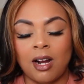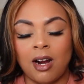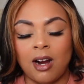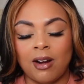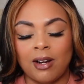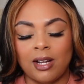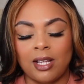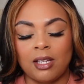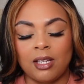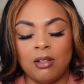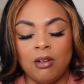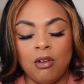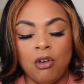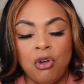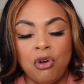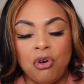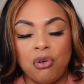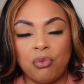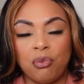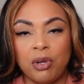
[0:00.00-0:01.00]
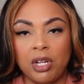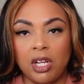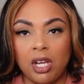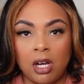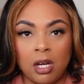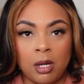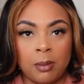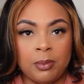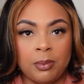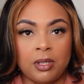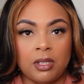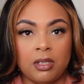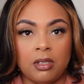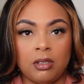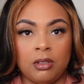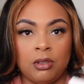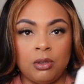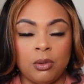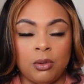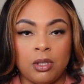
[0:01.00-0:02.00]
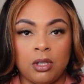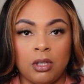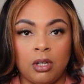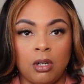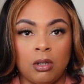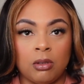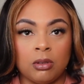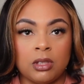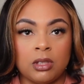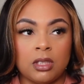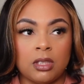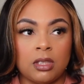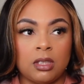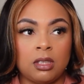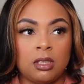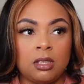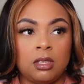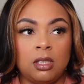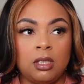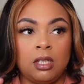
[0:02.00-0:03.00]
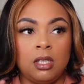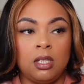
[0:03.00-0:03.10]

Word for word: I already re-upped doing the Ulta